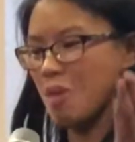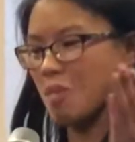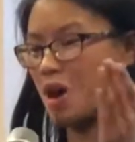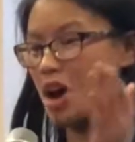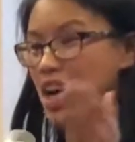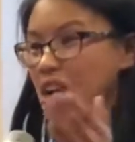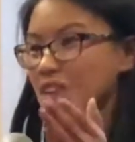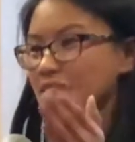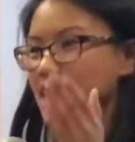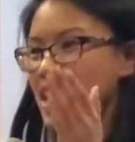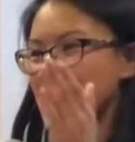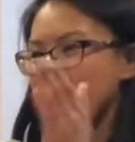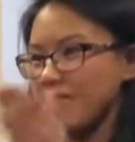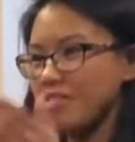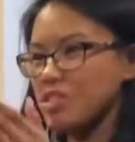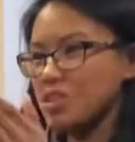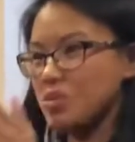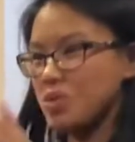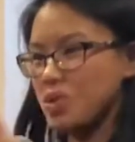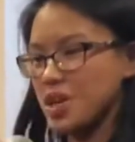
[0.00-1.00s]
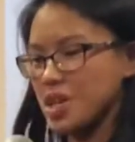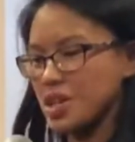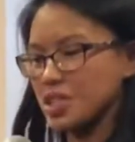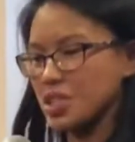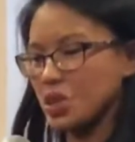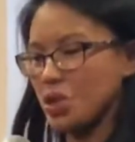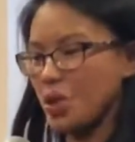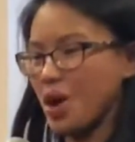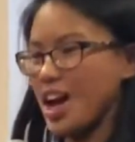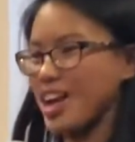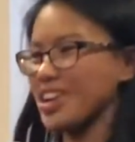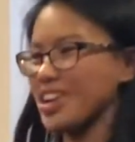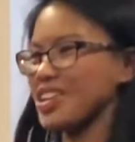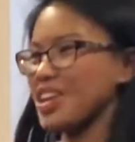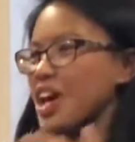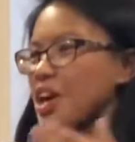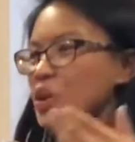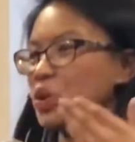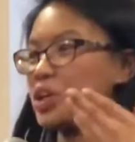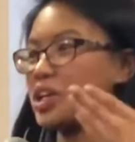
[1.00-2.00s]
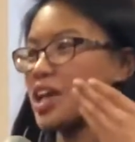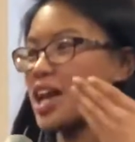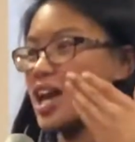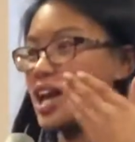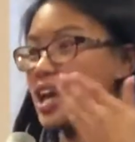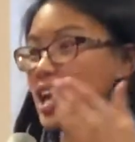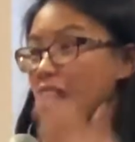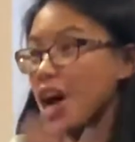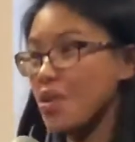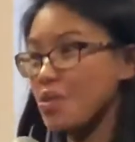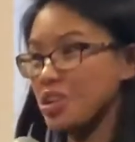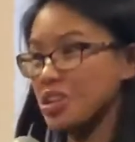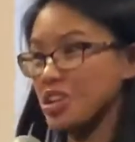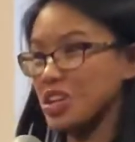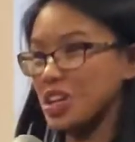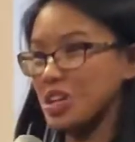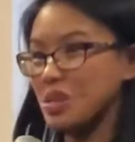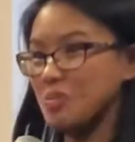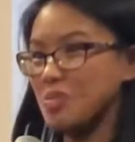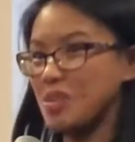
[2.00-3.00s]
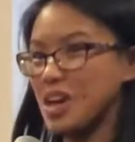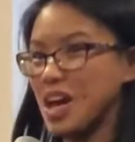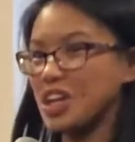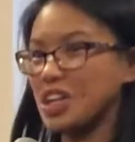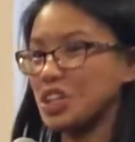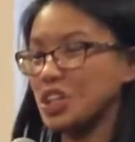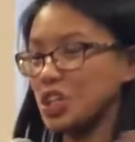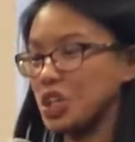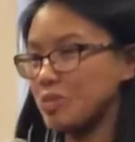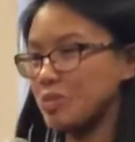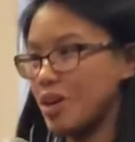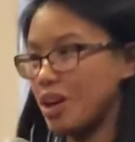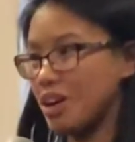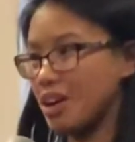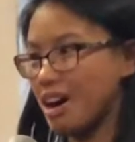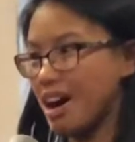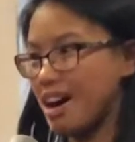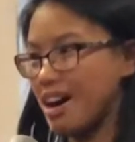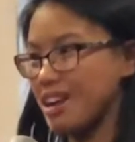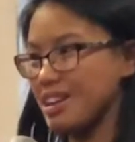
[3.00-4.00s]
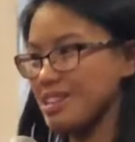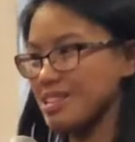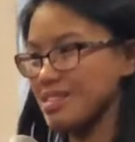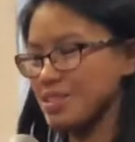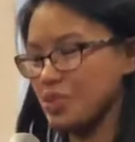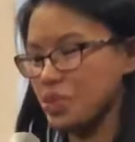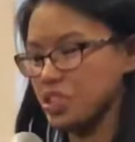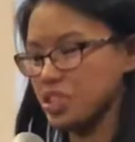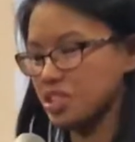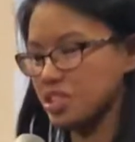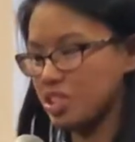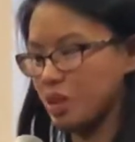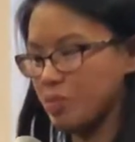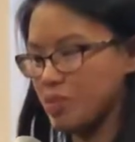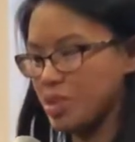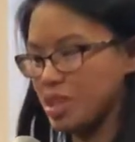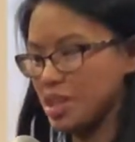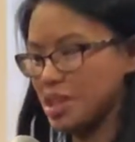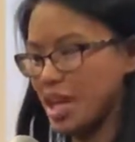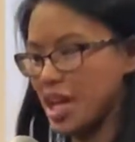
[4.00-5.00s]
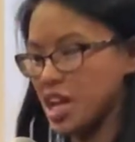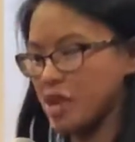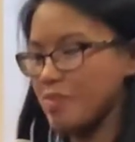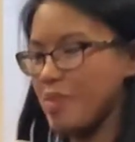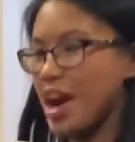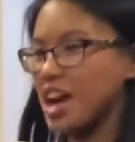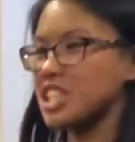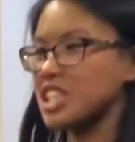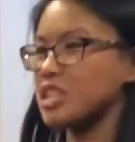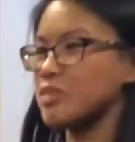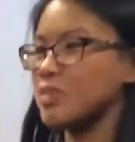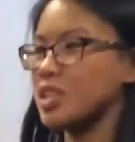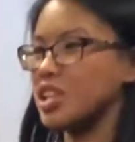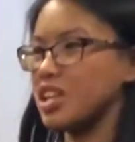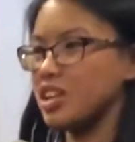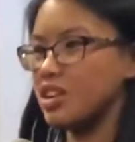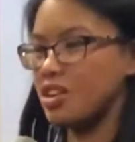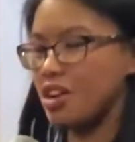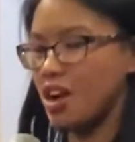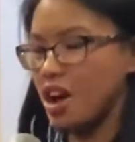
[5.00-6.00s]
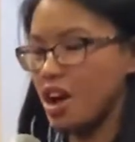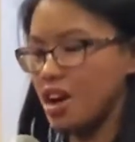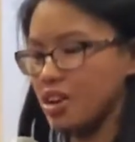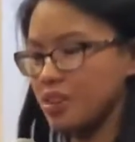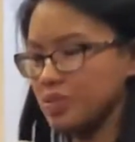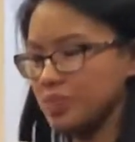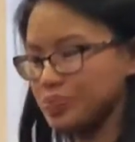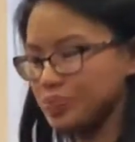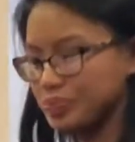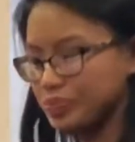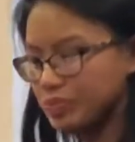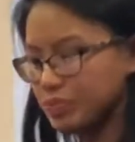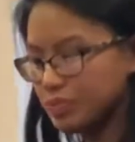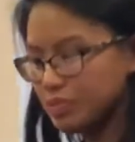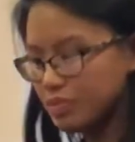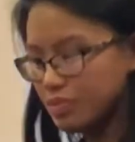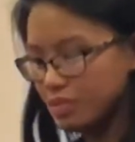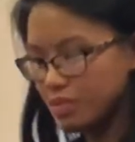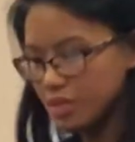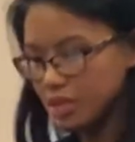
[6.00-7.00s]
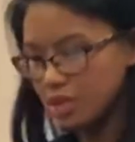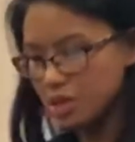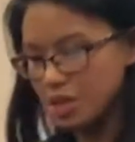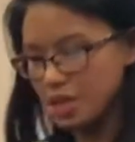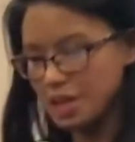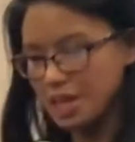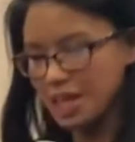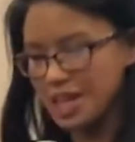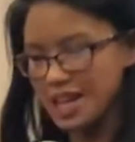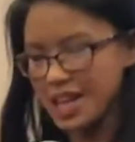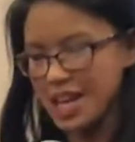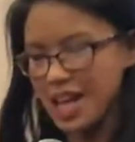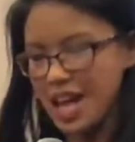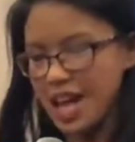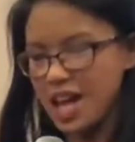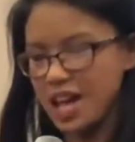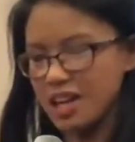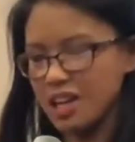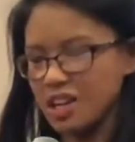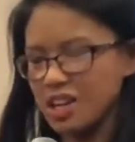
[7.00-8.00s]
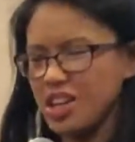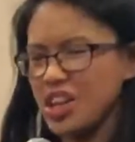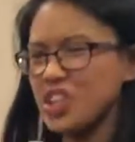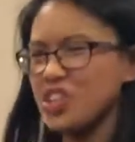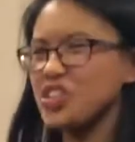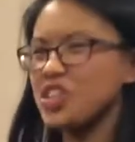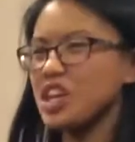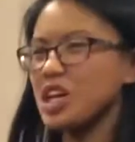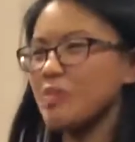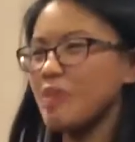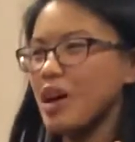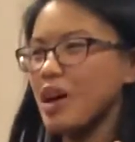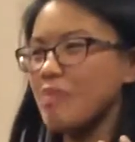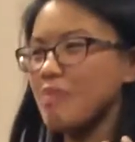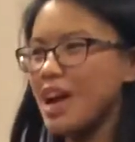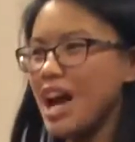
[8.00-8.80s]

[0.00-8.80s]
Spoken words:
a part of that every week so I could not only hang out with her, but I could learn about God, which is something that impacted me later on. And another thing about